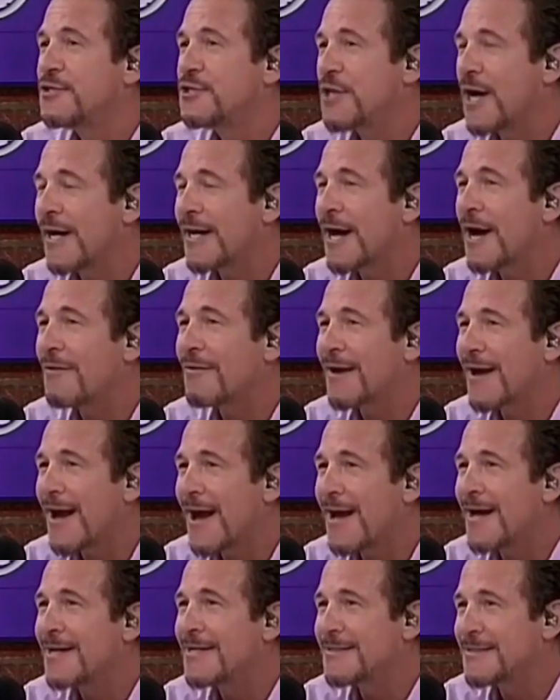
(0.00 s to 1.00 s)
Check out
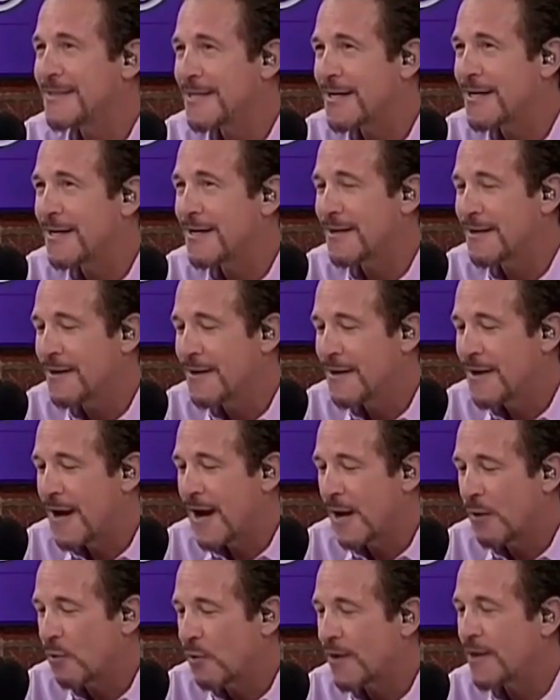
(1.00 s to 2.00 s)
AD
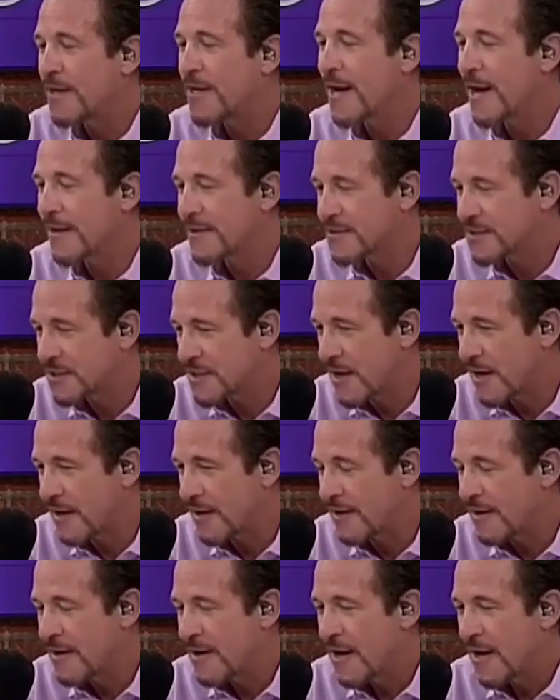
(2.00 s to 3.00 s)
and what he had to
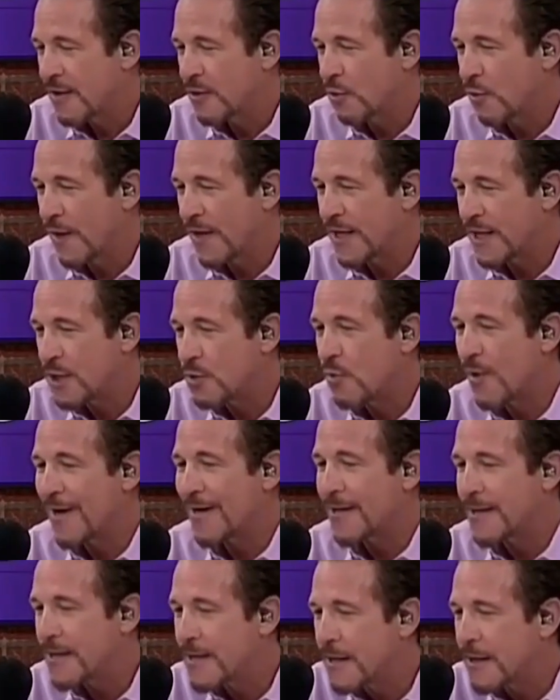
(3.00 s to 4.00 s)
say and the way he
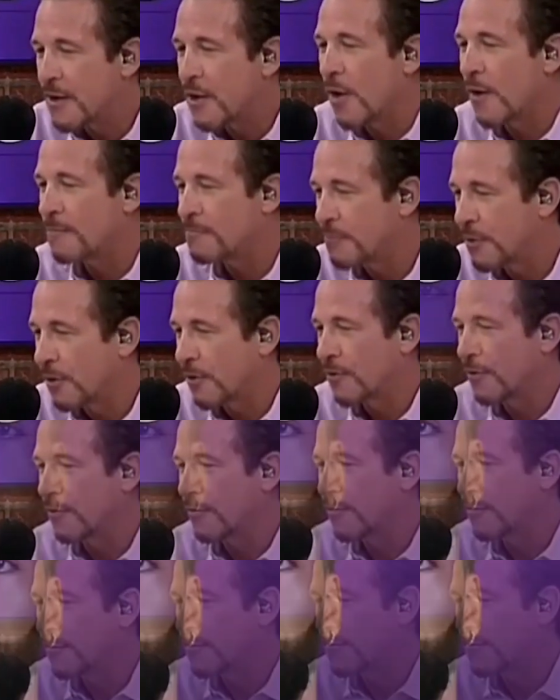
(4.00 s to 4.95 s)
went in on Booker.